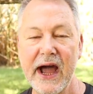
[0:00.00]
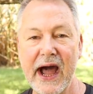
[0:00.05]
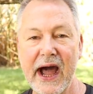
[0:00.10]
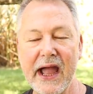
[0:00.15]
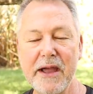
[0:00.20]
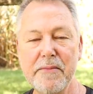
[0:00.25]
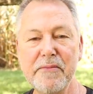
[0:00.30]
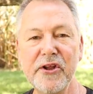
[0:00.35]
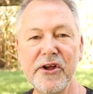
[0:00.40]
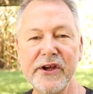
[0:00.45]

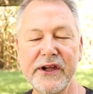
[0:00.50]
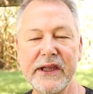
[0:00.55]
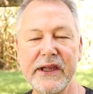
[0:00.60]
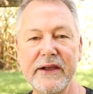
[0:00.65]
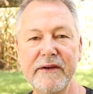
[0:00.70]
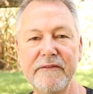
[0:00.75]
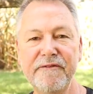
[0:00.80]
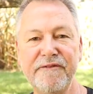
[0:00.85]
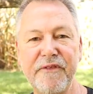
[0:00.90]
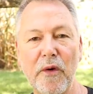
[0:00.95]
I'm
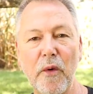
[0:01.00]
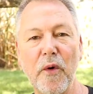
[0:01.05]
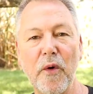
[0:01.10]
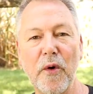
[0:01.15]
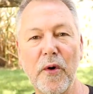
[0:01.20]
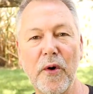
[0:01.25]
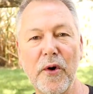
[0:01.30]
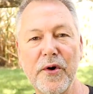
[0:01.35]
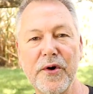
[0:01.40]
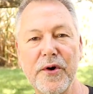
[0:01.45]
looking
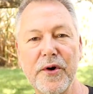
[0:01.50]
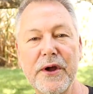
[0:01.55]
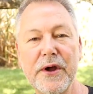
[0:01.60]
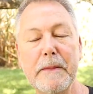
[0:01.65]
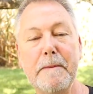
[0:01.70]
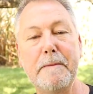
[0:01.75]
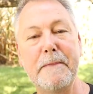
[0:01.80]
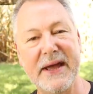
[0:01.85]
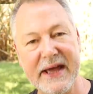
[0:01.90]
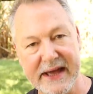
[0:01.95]
for
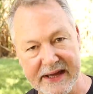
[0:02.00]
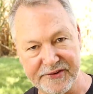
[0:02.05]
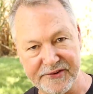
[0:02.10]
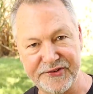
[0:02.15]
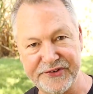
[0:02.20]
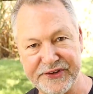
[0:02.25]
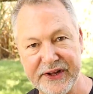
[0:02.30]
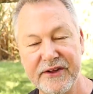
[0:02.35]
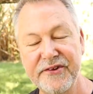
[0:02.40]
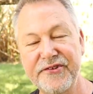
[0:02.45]

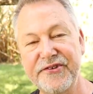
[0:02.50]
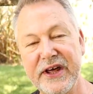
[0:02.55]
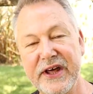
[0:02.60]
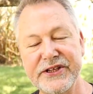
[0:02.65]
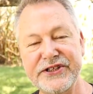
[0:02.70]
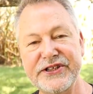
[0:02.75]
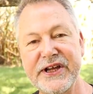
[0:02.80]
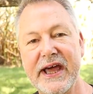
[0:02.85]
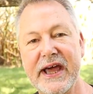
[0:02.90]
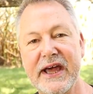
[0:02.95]
pests
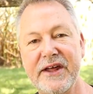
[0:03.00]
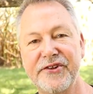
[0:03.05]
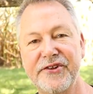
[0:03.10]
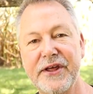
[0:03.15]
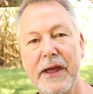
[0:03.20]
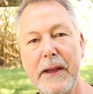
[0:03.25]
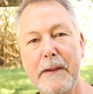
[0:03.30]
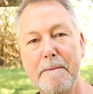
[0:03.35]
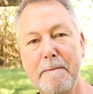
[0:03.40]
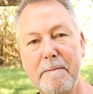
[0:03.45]
such
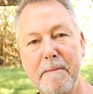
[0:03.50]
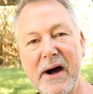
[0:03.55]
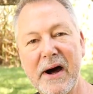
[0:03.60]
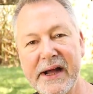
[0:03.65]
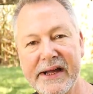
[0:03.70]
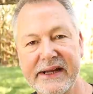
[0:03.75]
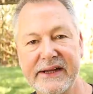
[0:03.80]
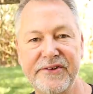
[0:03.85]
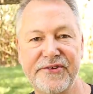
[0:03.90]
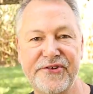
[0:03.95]
as
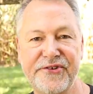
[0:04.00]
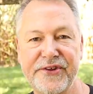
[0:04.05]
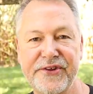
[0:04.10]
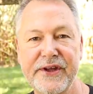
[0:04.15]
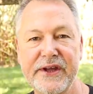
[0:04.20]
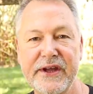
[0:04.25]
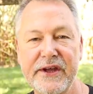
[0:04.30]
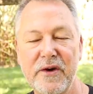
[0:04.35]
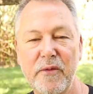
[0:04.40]
mites.